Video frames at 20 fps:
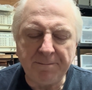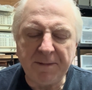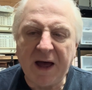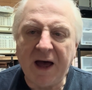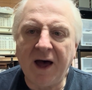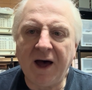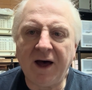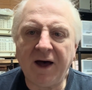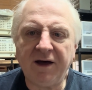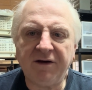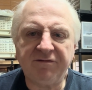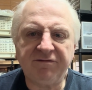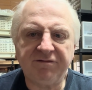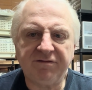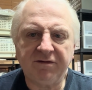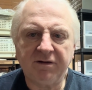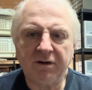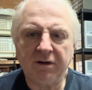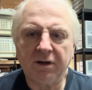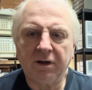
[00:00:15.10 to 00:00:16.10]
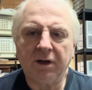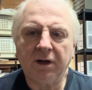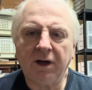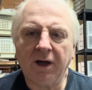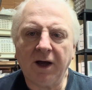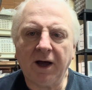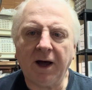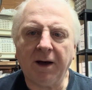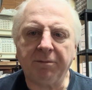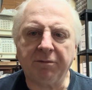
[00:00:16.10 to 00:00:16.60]
half
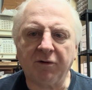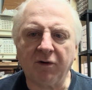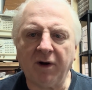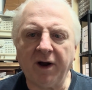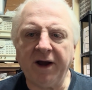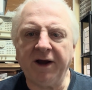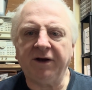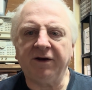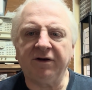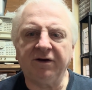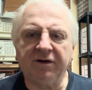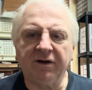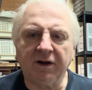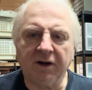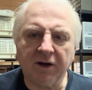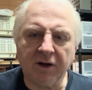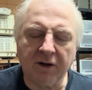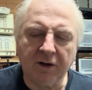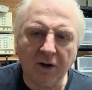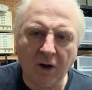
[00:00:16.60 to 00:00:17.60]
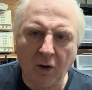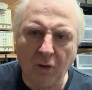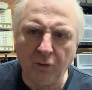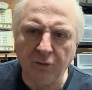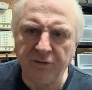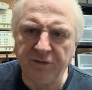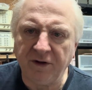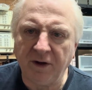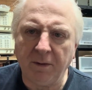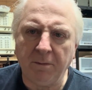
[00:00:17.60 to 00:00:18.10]
upgraded
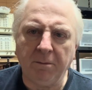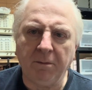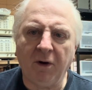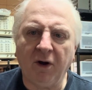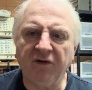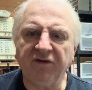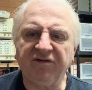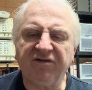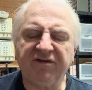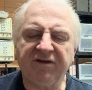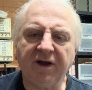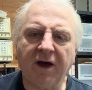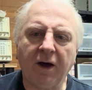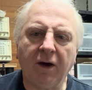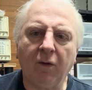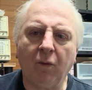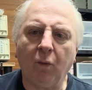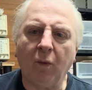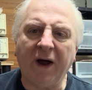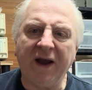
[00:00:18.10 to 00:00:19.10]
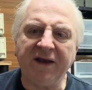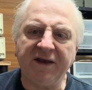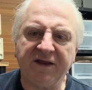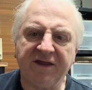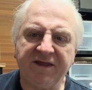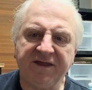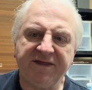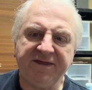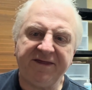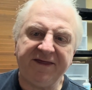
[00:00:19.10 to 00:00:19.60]
Gold Monster
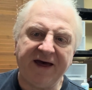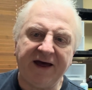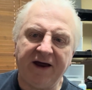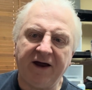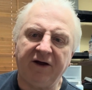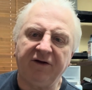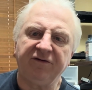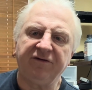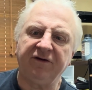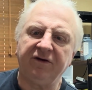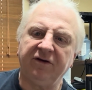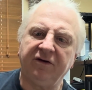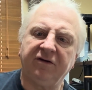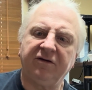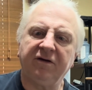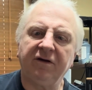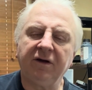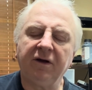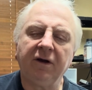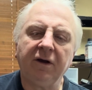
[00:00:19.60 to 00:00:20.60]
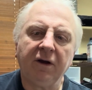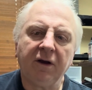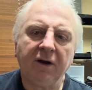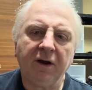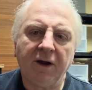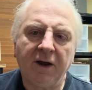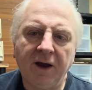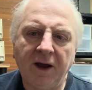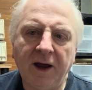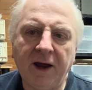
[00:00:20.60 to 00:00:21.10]
1000,
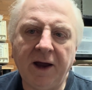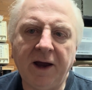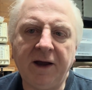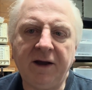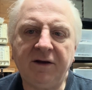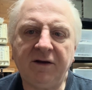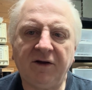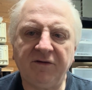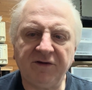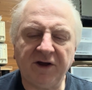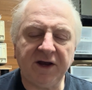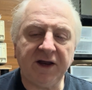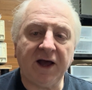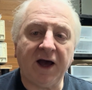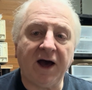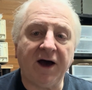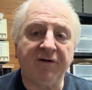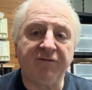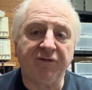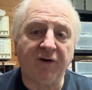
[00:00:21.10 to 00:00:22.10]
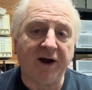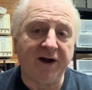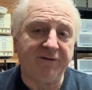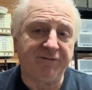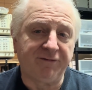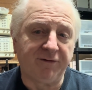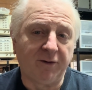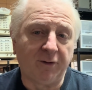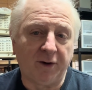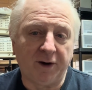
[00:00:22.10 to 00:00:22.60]
and I was only halfway
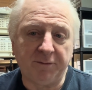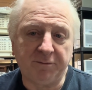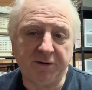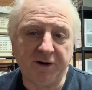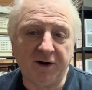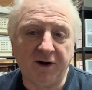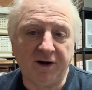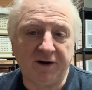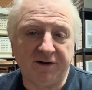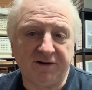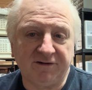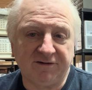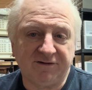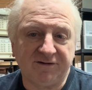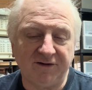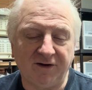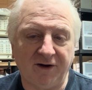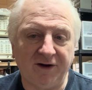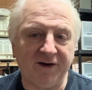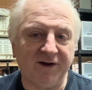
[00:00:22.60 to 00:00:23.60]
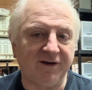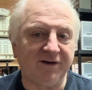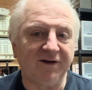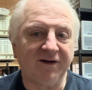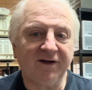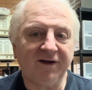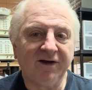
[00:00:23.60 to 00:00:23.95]
through it, but I decided